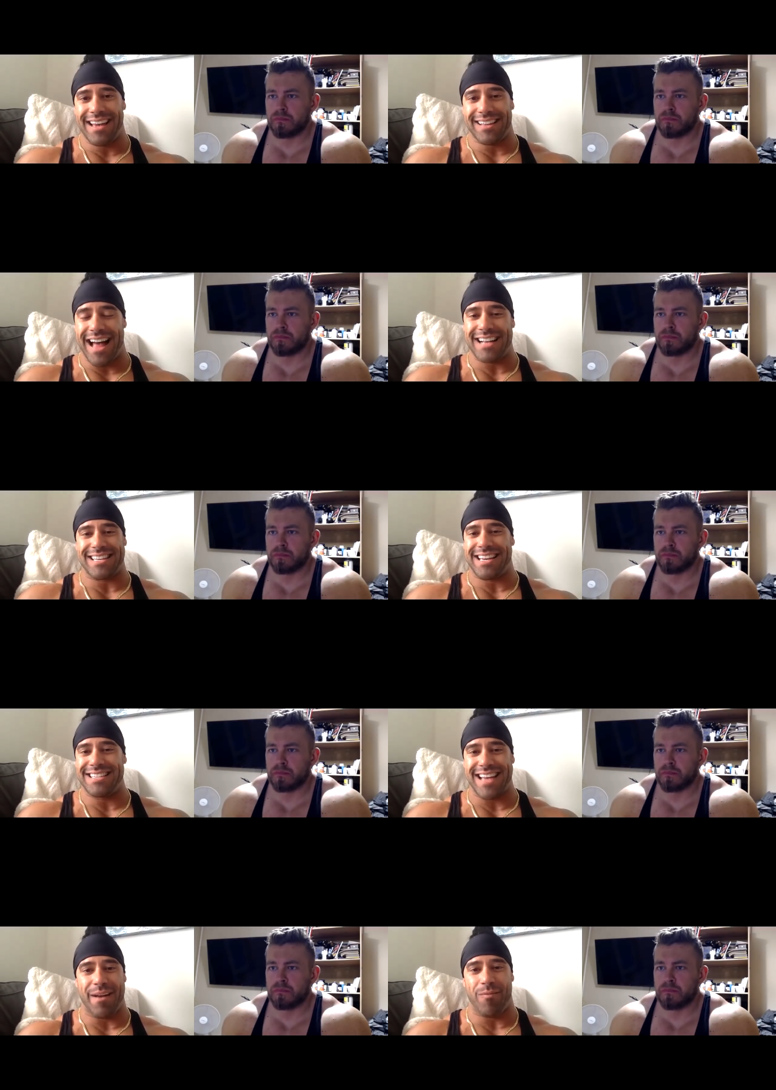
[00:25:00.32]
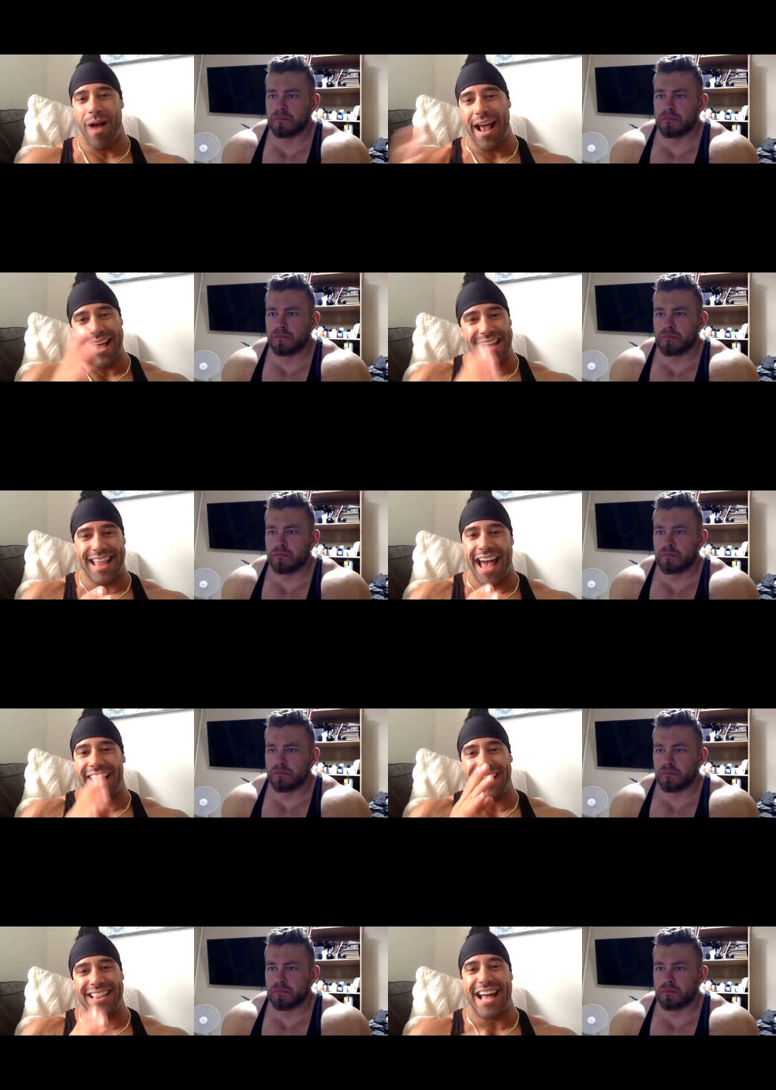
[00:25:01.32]
Speaker 1: in classic. He's like right in
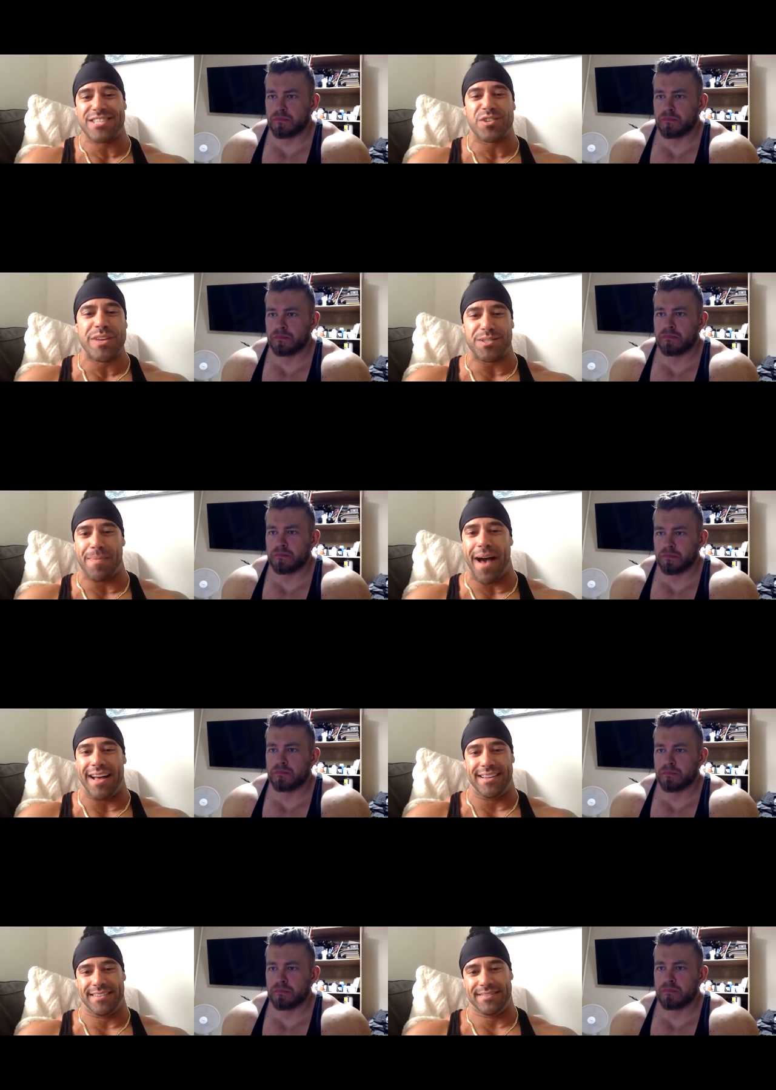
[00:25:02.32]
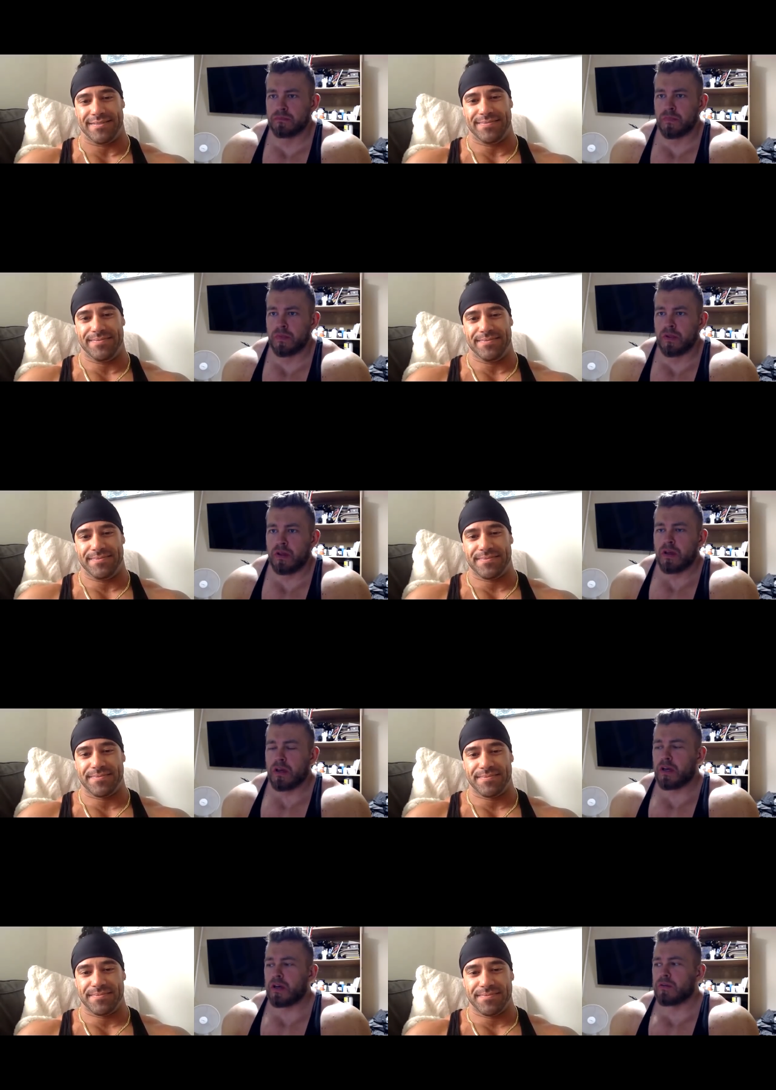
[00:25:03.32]
that in that sweet spot.
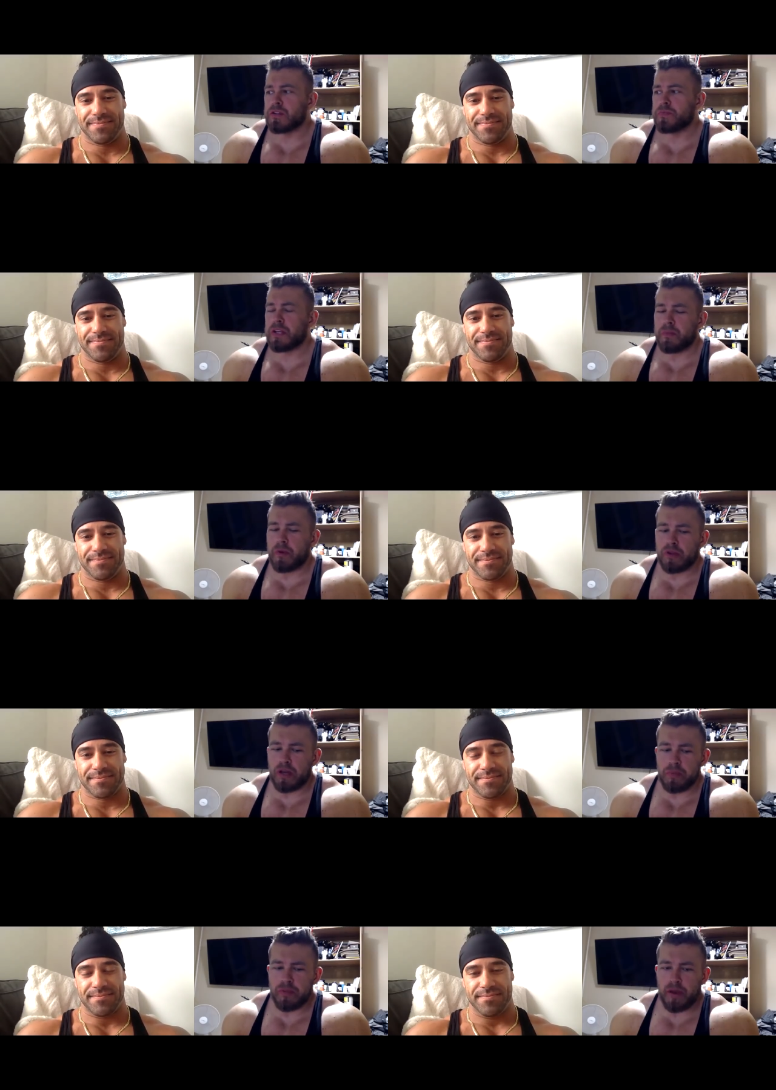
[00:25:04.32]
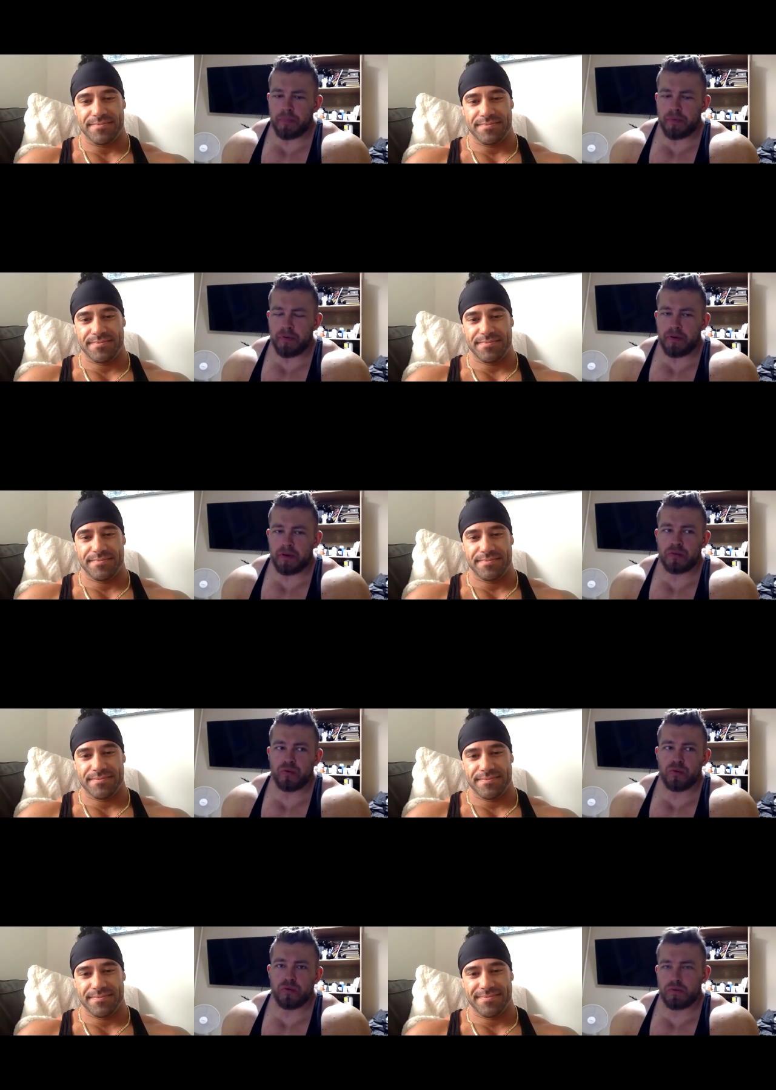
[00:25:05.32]
Speaker 2: Uh, when speaking about carving up, uh,
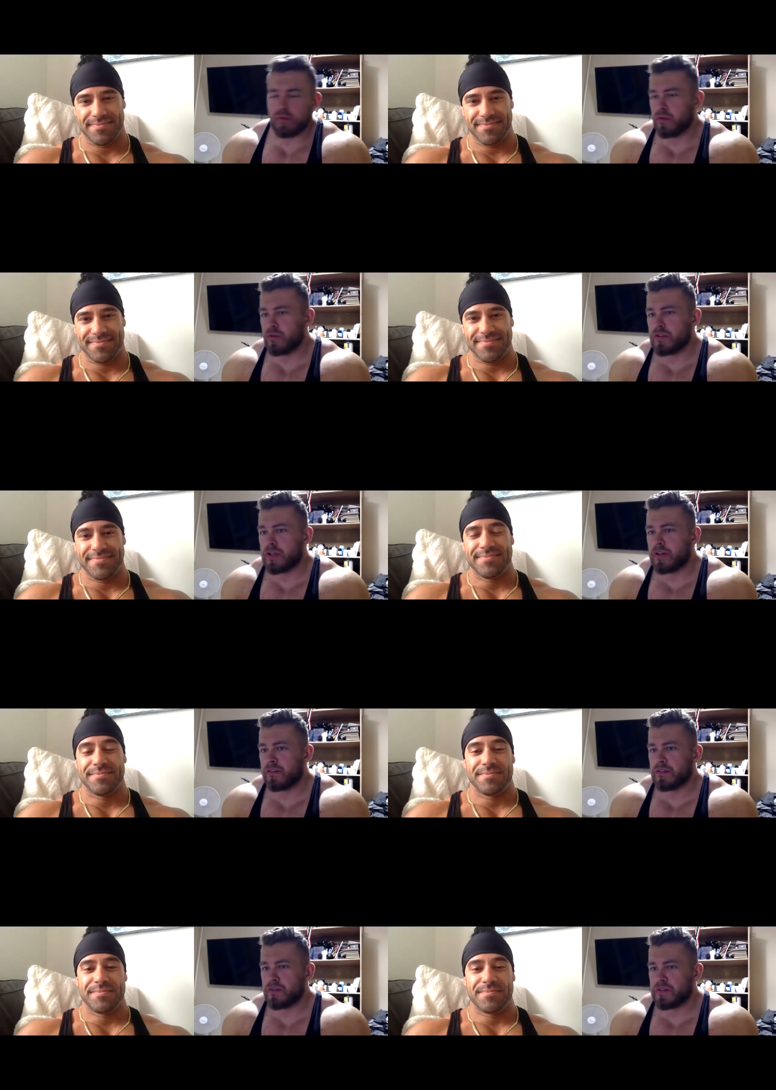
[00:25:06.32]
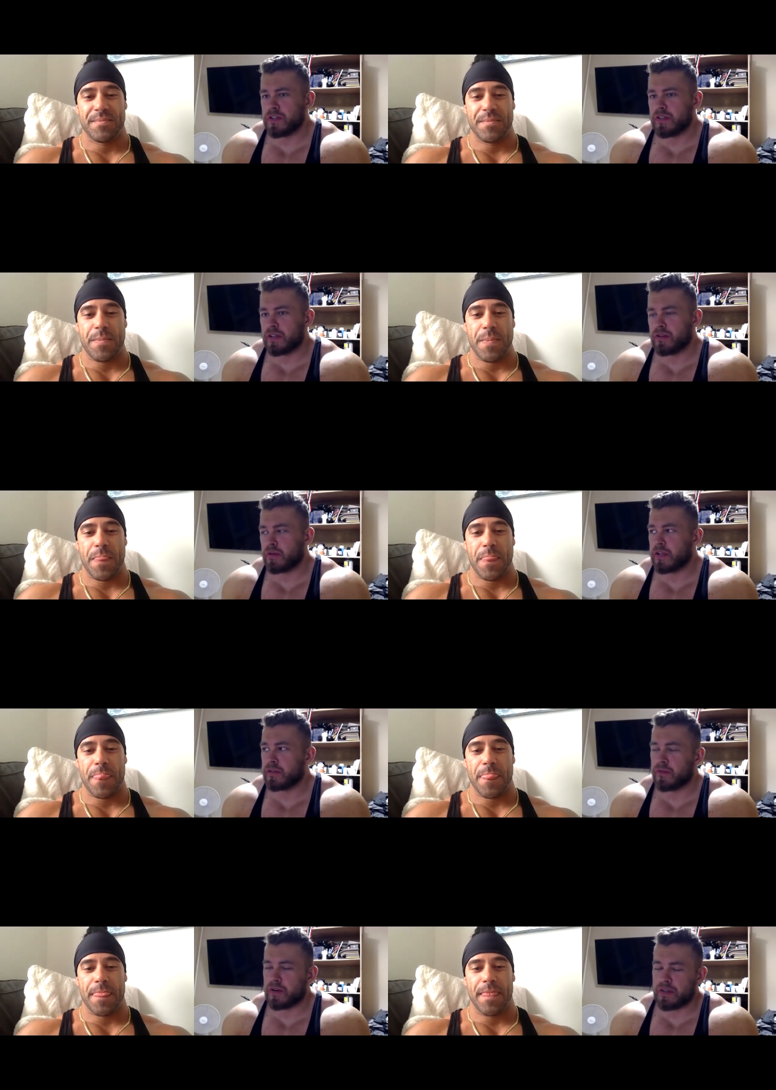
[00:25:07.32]
to, to you, saw, you said that you
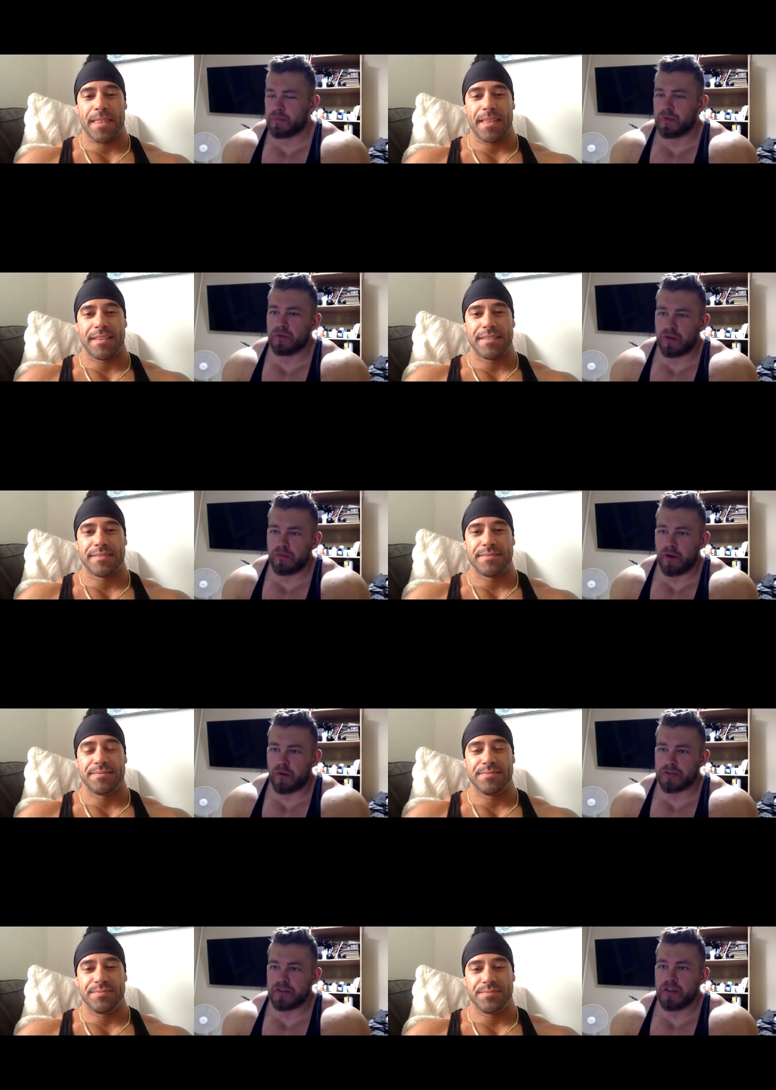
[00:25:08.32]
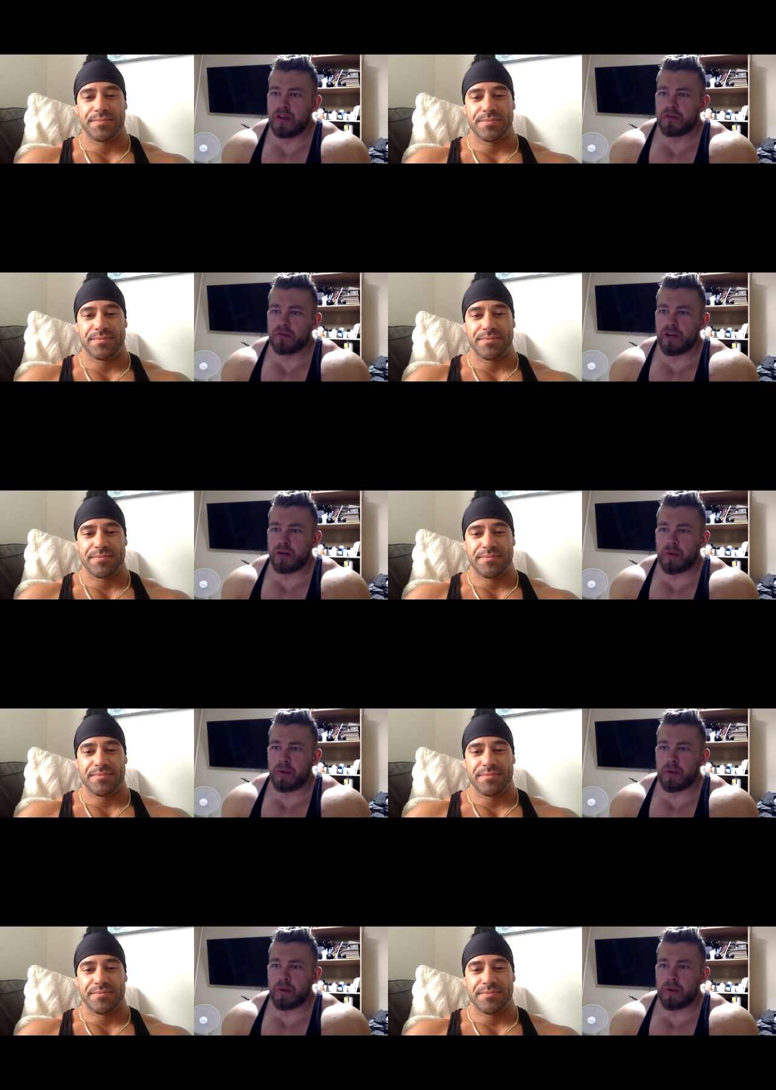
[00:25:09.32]
had, for example, 12 hours to carve